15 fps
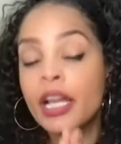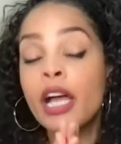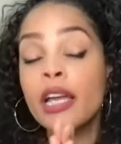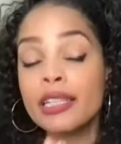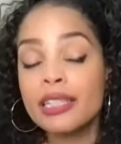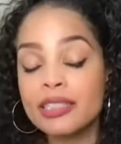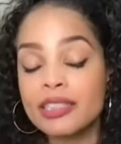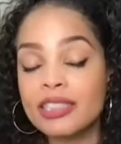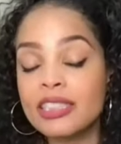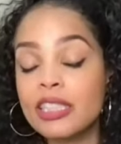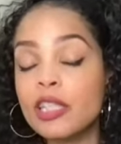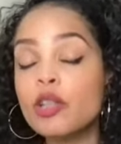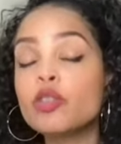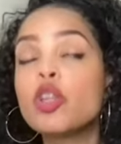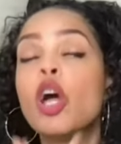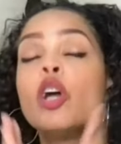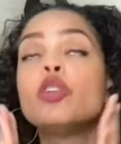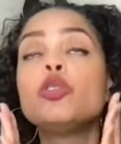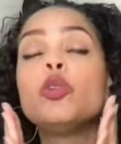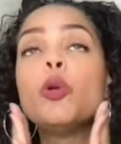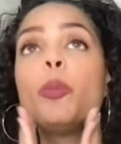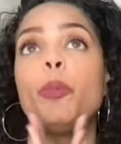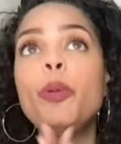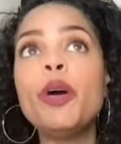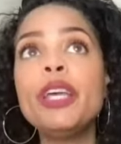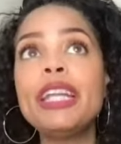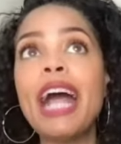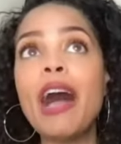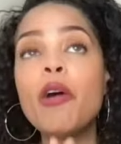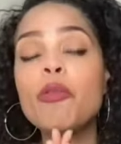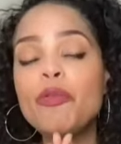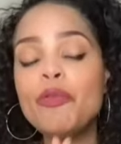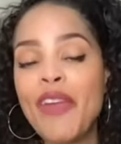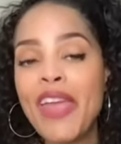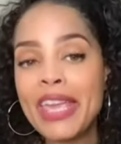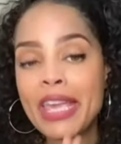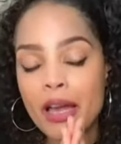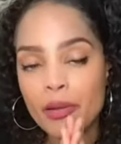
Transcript: concealed. You put out fake